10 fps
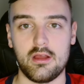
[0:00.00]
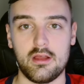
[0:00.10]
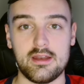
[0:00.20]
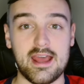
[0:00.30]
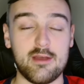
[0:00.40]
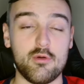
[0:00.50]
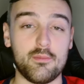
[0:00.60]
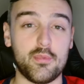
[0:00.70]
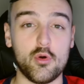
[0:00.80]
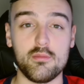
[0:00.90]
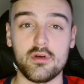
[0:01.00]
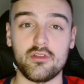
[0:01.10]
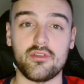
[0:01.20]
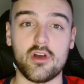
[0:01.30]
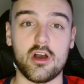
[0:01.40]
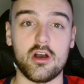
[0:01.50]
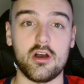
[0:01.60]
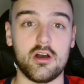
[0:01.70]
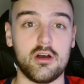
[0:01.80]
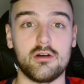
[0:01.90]
Now, Bournemouth
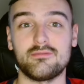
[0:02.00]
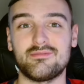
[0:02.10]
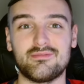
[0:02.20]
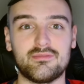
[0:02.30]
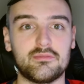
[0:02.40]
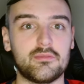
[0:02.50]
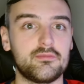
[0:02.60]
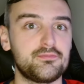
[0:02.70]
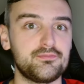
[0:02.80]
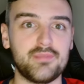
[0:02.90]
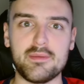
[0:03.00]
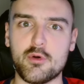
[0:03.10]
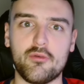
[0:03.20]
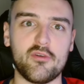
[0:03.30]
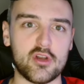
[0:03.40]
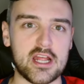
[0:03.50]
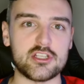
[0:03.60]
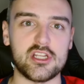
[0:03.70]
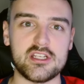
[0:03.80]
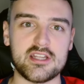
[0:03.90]
are a bit more
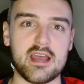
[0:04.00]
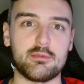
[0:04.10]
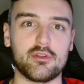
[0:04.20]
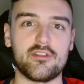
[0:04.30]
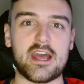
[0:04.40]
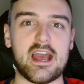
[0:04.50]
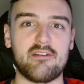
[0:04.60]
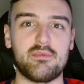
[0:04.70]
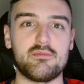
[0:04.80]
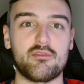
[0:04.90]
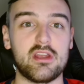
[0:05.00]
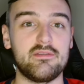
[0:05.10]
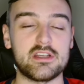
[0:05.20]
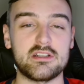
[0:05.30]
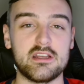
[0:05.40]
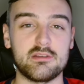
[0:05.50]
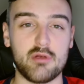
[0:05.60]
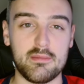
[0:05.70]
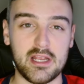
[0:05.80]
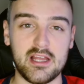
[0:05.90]
financially stable than they have been previously in the
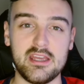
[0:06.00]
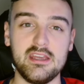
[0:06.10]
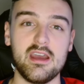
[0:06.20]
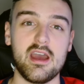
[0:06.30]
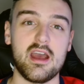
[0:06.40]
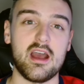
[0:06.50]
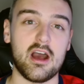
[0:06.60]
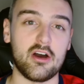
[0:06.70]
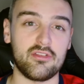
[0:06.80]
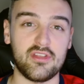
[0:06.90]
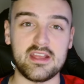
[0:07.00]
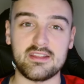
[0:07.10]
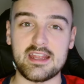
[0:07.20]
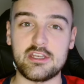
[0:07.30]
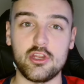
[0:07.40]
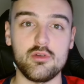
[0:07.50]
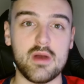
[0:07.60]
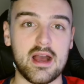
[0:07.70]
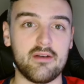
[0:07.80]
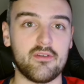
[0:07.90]
Premier League. I think they do
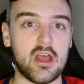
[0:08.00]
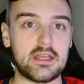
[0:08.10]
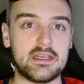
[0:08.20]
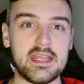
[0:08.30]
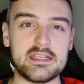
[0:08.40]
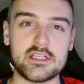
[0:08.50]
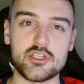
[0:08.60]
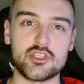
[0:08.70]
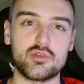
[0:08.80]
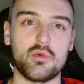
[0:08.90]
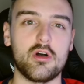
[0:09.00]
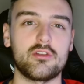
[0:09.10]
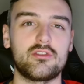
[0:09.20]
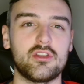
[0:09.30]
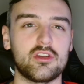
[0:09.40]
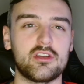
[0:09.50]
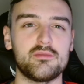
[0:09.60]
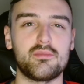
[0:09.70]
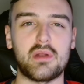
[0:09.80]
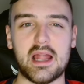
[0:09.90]
have a decent squad that
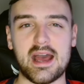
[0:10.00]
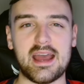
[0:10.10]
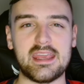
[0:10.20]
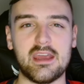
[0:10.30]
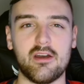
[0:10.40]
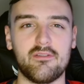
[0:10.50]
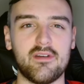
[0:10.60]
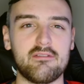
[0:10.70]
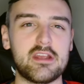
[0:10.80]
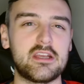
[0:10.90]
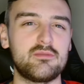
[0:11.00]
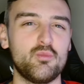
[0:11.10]
can play a very